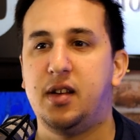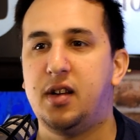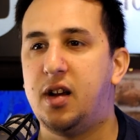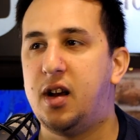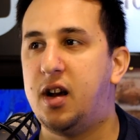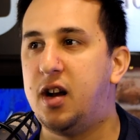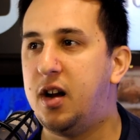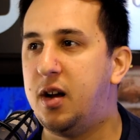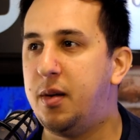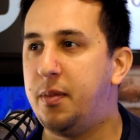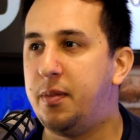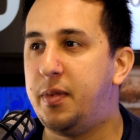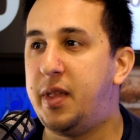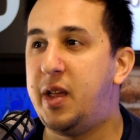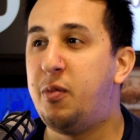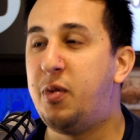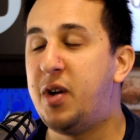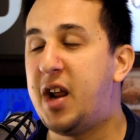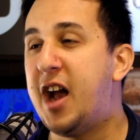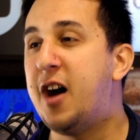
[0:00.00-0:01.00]
um, it
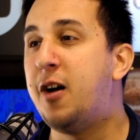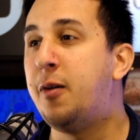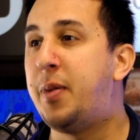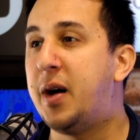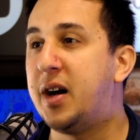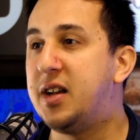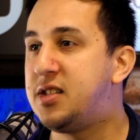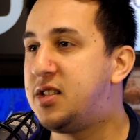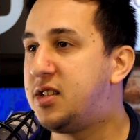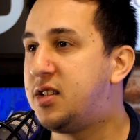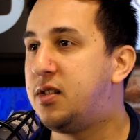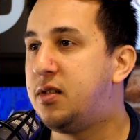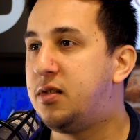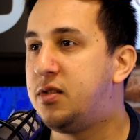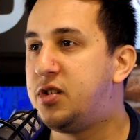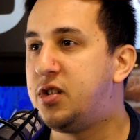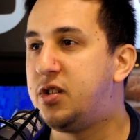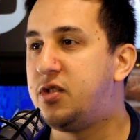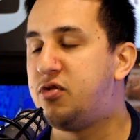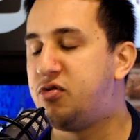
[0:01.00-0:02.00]
would help us
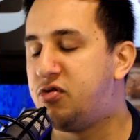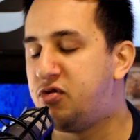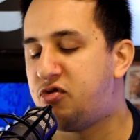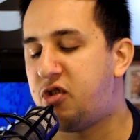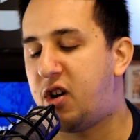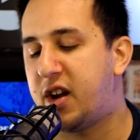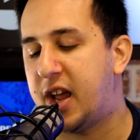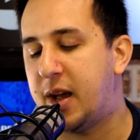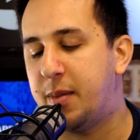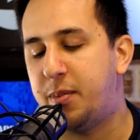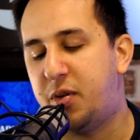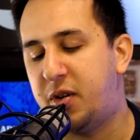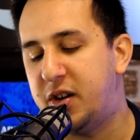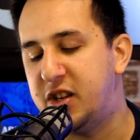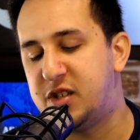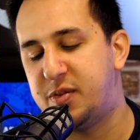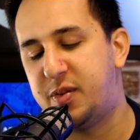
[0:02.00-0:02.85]
to, to, try and get points,